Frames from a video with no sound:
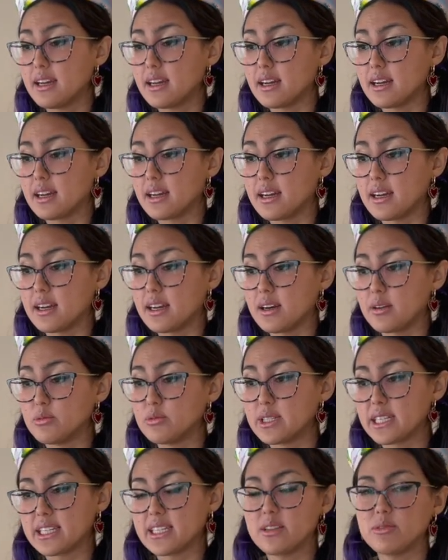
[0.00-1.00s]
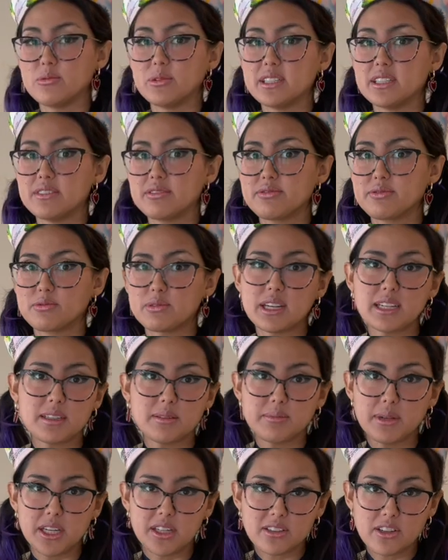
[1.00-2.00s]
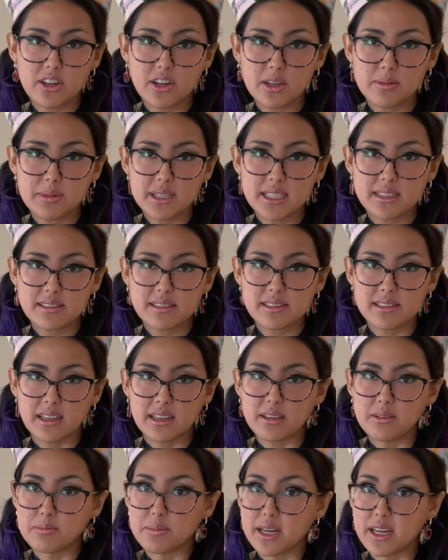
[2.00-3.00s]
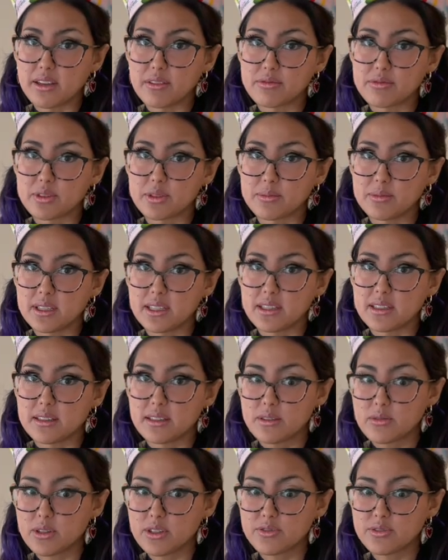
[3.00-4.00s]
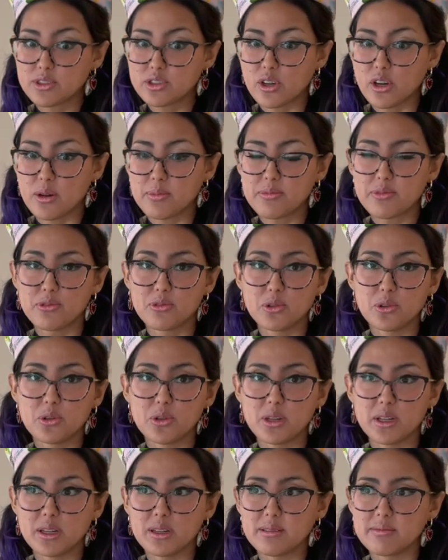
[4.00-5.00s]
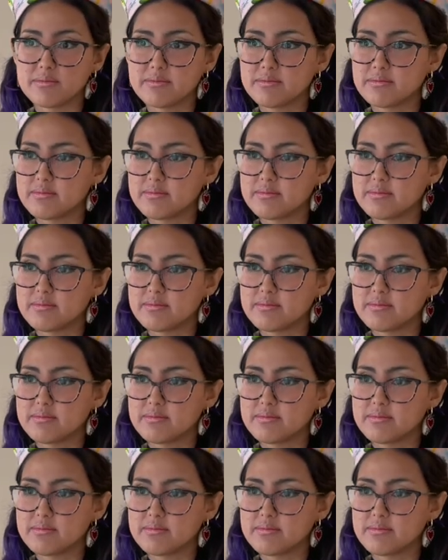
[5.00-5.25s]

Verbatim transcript: uh, working with ready-made garments that you buy from the thrift shop for